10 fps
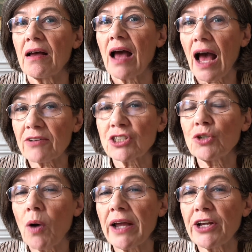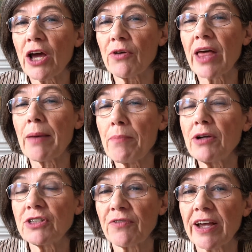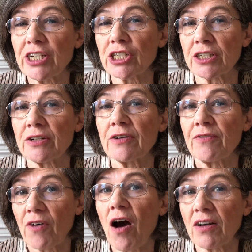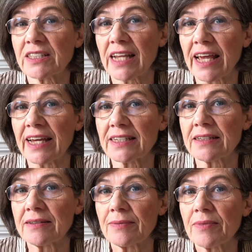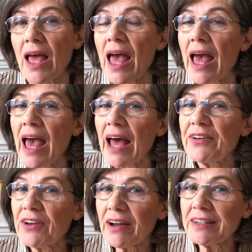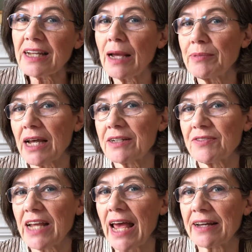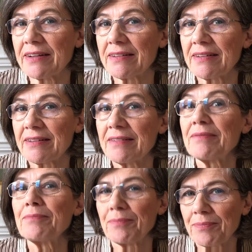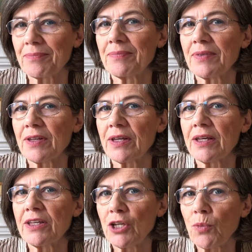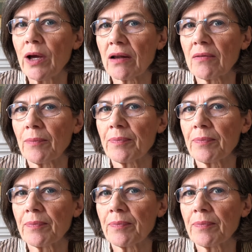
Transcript: How do I know their motivation for asking it? And nine times out of ten, you will.